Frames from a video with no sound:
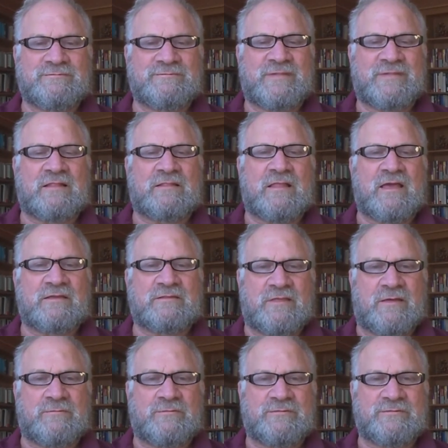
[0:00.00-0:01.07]
not like
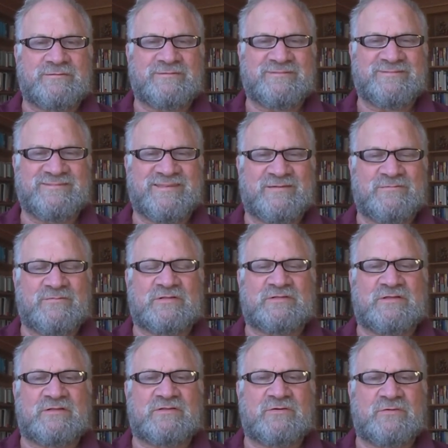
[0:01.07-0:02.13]
them, what
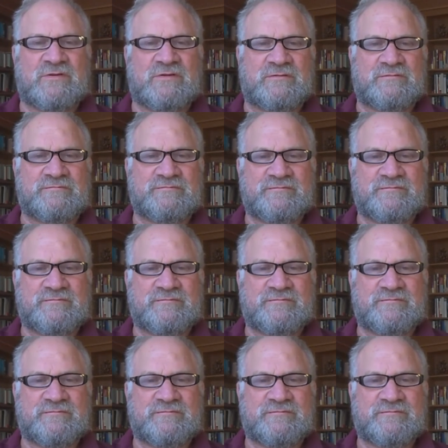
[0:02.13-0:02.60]
they're doing.